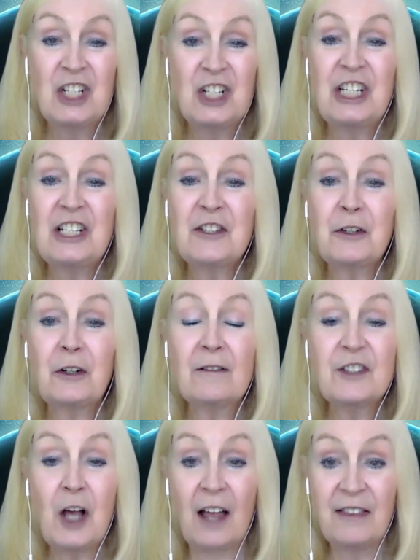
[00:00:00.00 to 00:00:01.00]
She
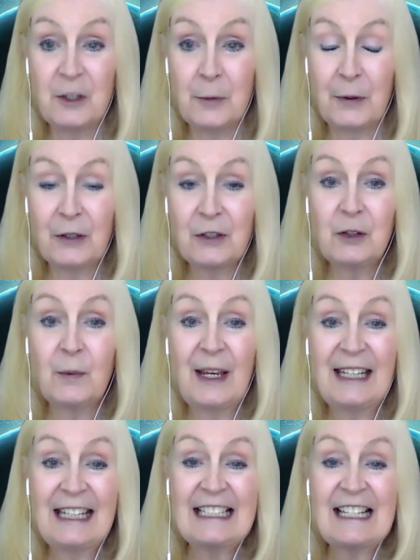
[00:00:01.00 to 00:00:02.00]
serves on the Spiritual
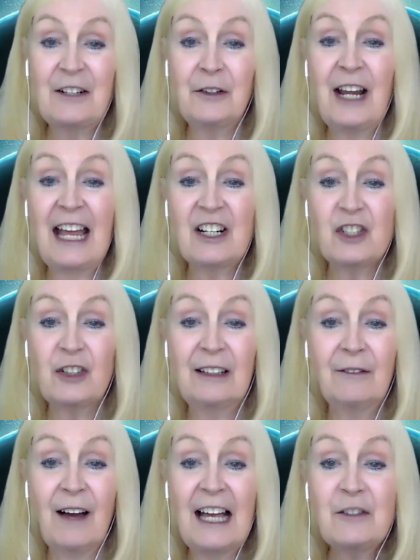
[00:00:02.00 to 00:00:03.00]
Awakenings International
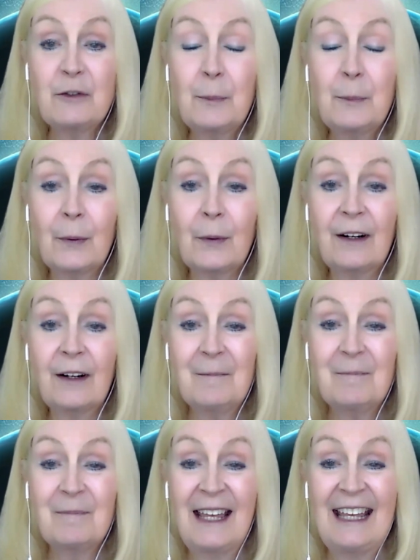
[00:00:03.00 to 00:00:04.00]
Advisory Board,
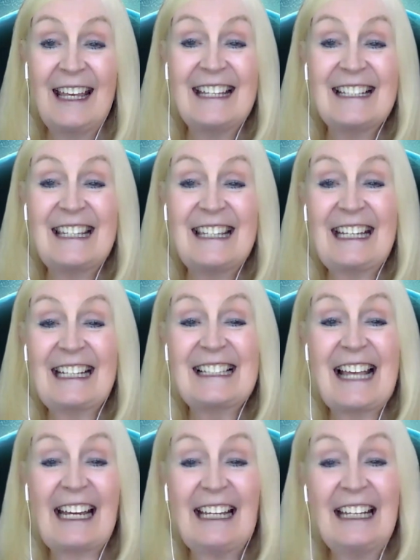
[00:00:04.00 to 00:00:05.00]
is the
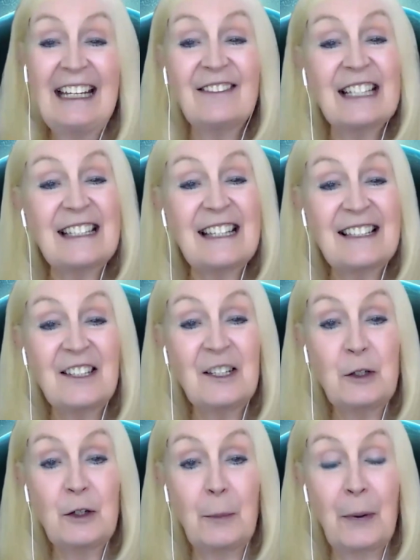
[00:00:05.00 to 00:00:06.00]
executive assistant
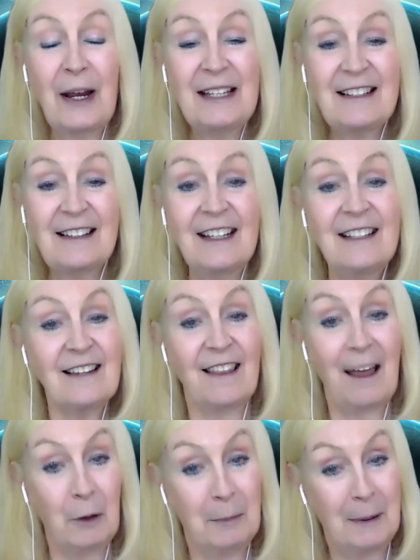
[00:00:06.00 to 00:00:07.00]
to the president,
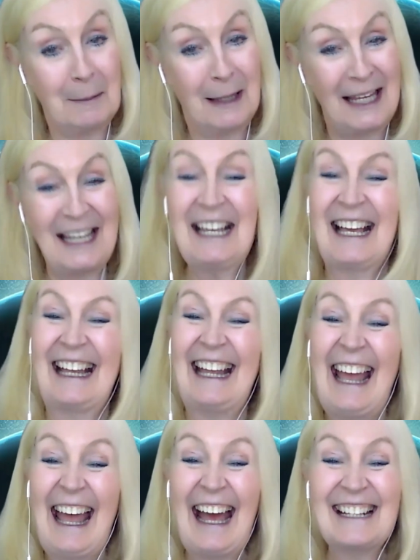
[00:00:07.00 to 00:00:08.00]
that would be me,
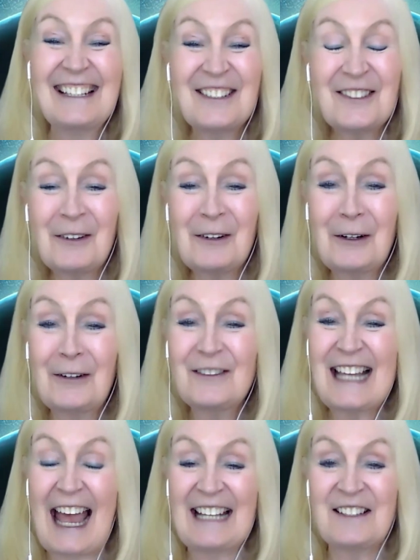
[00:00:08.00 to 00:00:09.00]
and
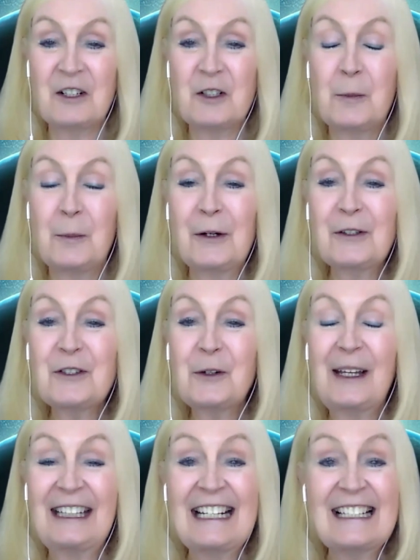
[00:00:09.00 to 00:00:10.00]
serves as our Spiritual
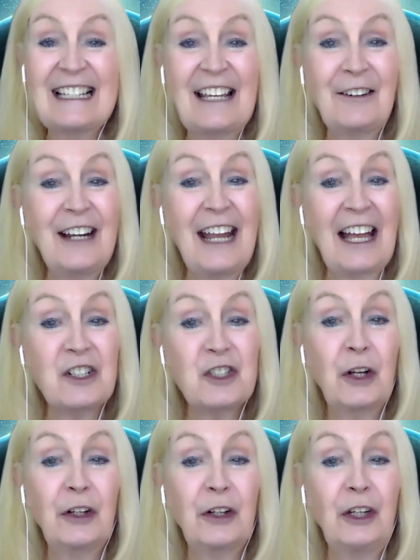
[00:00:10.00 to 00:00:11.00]
Awakenings
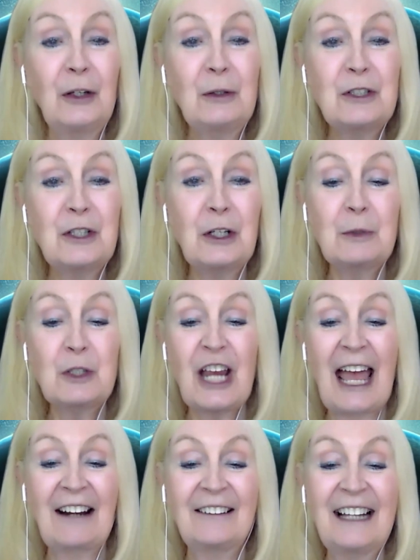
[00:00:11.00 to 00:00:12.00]
International YouTube
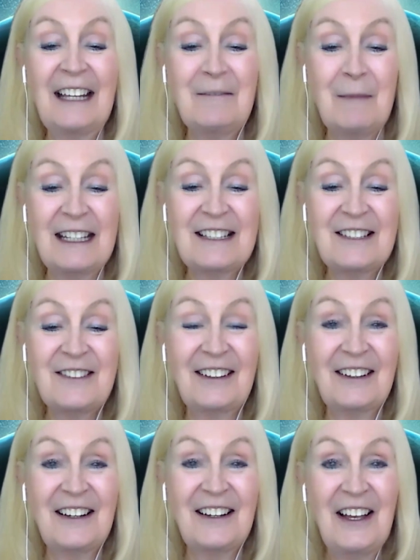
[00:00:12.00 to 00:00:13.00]
channel
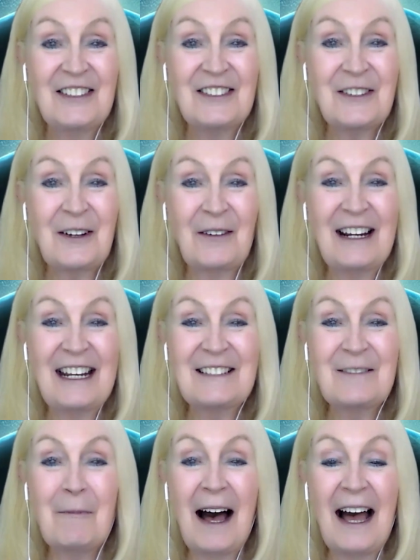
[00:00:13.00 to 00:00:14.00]
administrator. So it is
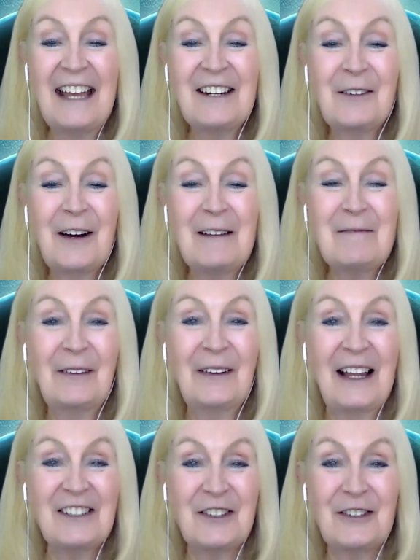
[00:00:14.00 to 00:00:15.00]
my great
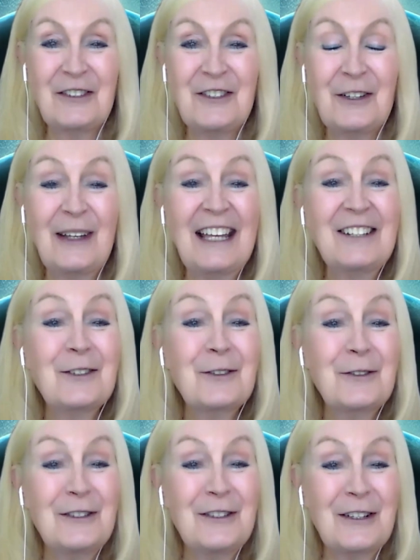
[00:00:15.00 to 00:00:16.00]
pleasure to
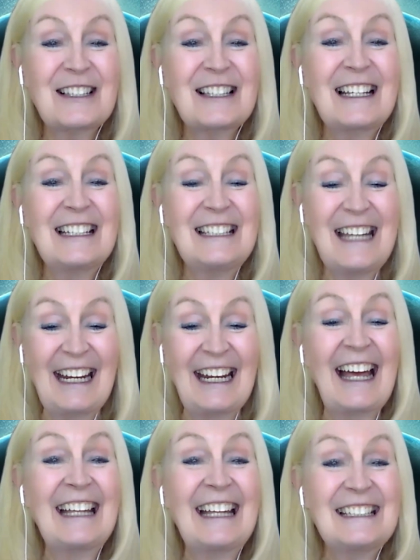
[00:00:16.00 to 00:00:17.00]
introduce
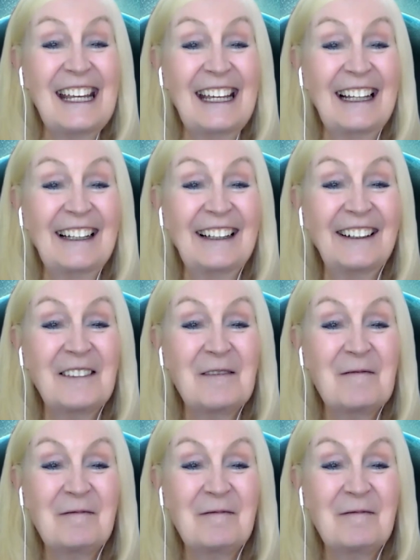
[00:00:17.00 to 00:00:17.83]
Dana Taylor.